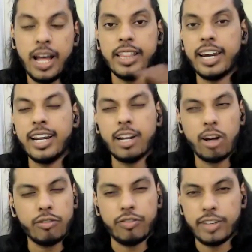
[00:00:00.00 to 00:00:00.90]
There are a
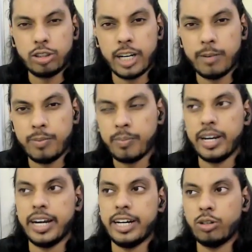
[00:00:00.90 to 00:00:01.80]
lot of ways to get people
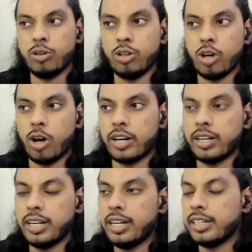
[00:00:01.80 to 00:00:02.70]
into your